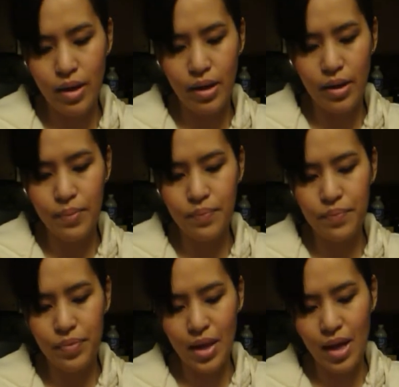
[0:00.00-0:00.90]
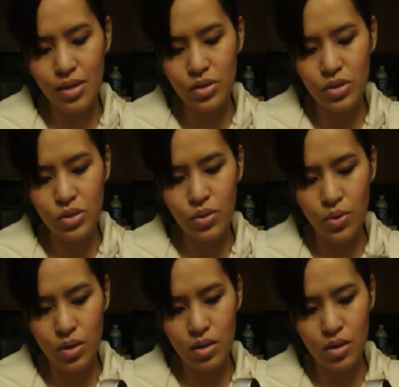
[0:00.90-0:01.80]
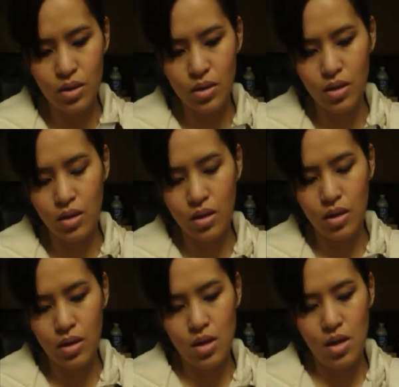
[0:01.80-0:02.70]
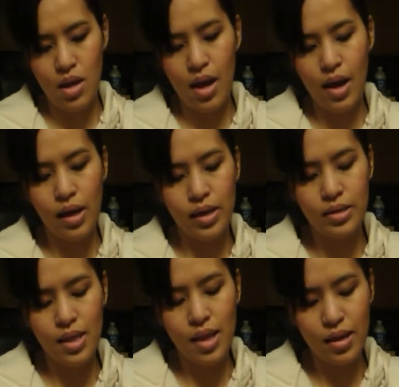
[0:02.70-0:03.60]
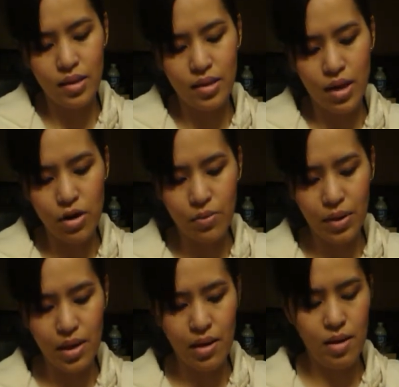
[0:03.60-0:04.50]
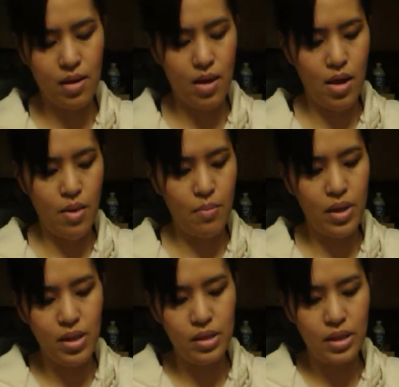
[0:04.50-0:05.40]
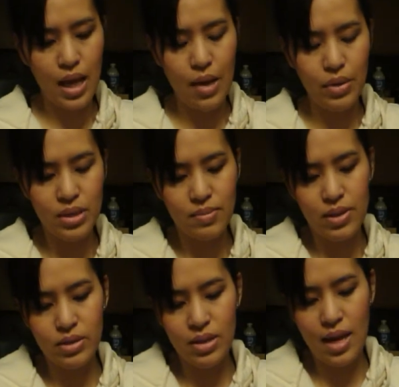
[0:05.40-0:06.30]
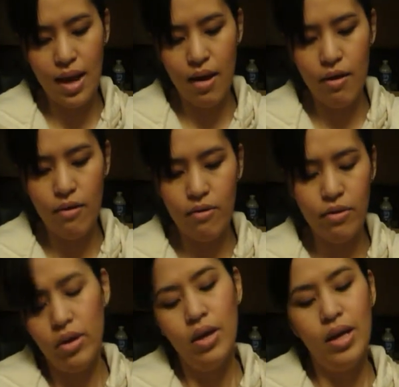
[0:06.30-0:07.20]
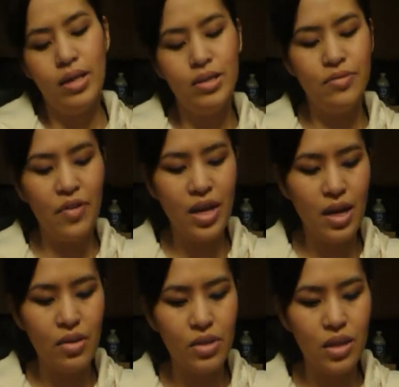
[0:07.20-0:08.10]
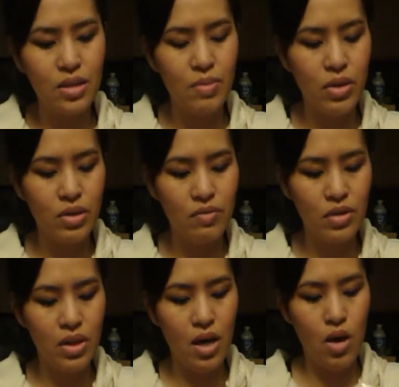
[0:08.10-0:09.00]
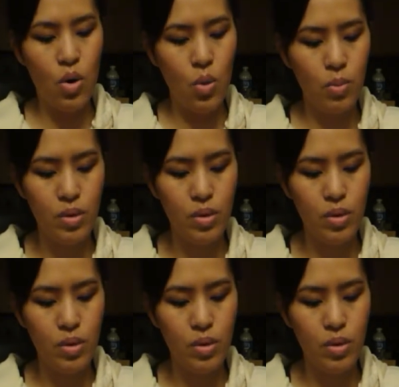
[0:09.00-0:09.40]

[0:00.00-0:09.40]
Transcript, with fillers: um, at the store because I like the therapy. But let's see how it smells now. It's funny how things smell differently at home